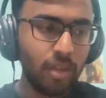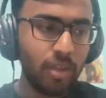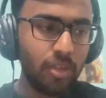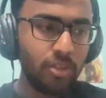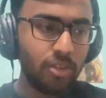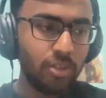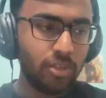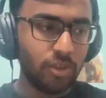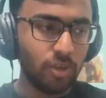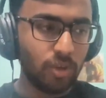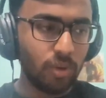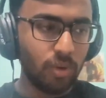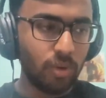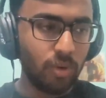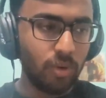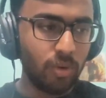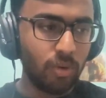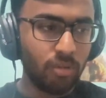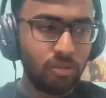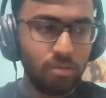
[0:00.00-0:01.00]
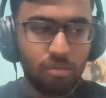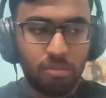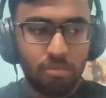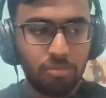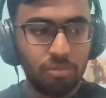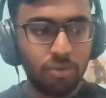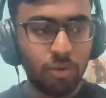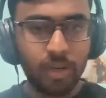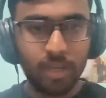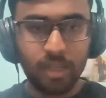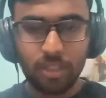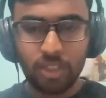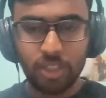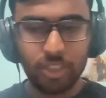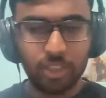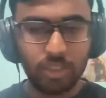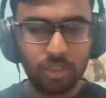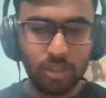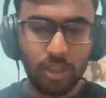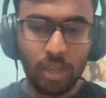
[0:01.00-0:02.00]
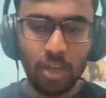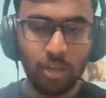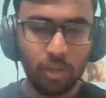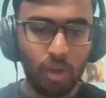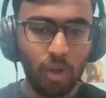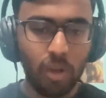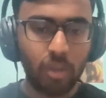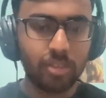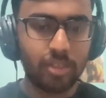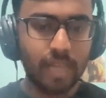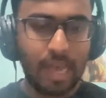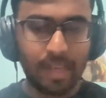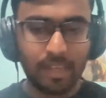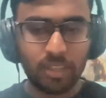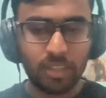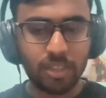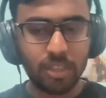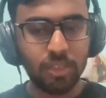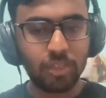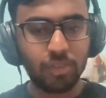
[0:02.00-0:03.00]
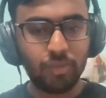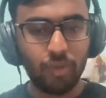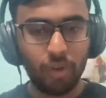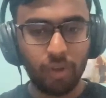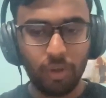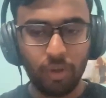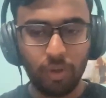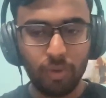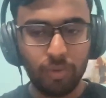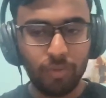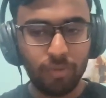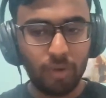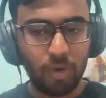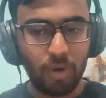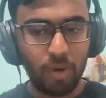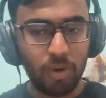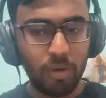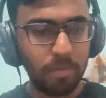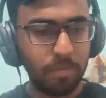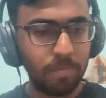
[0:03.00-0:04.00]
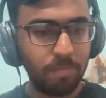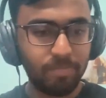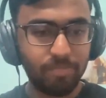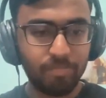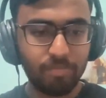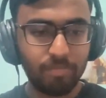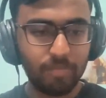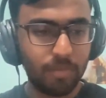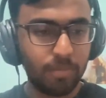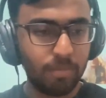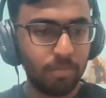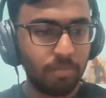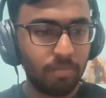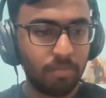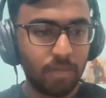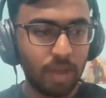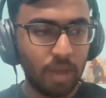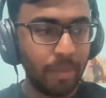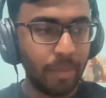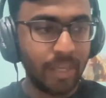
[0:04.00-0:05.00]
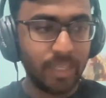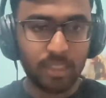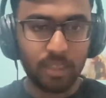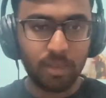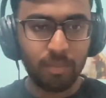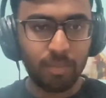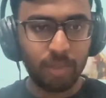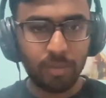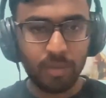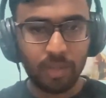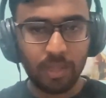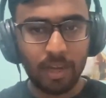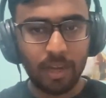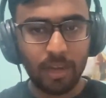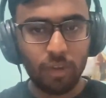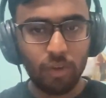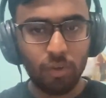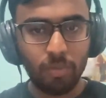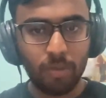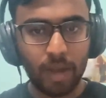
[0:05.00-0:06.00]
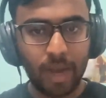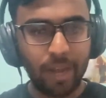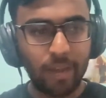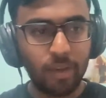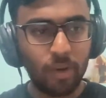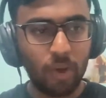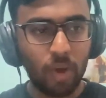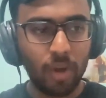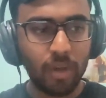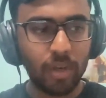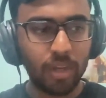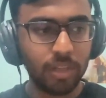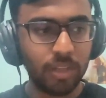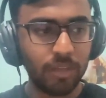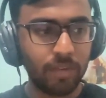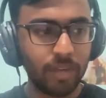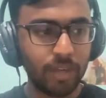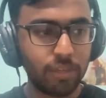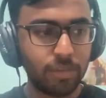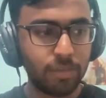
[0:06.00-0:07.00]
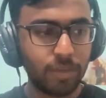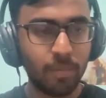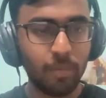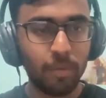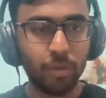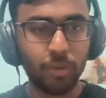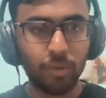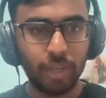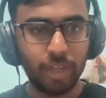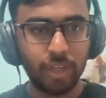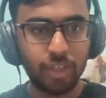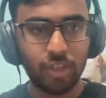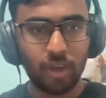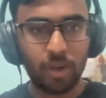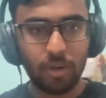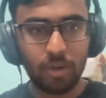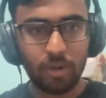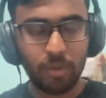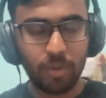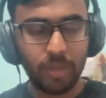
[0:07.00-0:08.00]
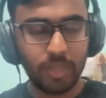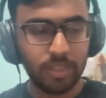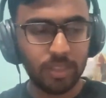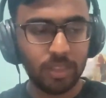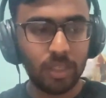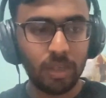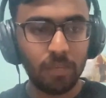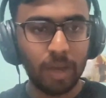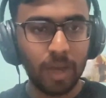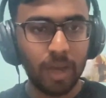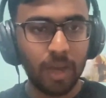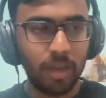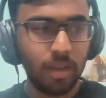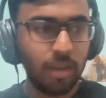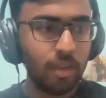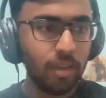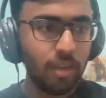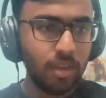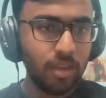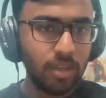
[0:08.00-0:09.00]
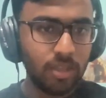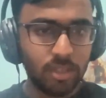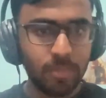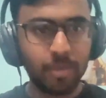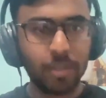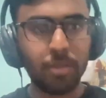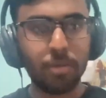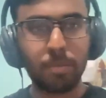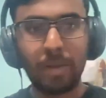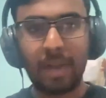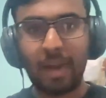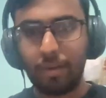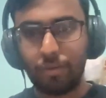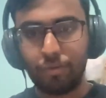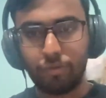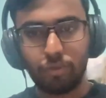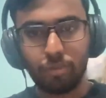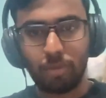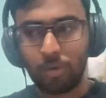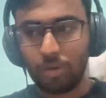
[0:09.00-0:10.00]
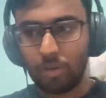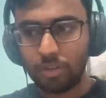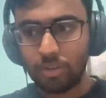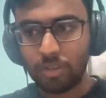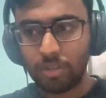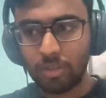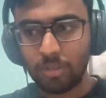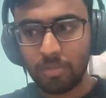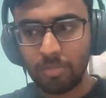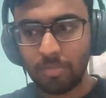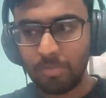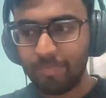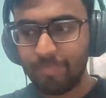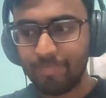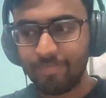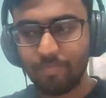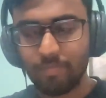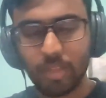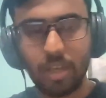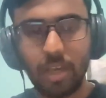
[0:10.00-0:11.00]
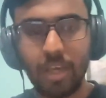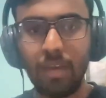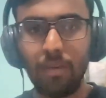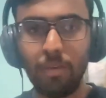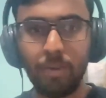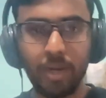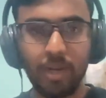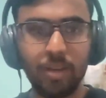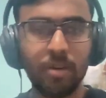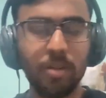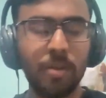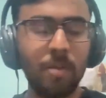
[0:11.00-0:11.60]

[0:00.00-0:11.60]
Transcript: So Twitter just unlocks access for you for amazing people that you might not otherwise be able to reach out to easily by some other platform or some event.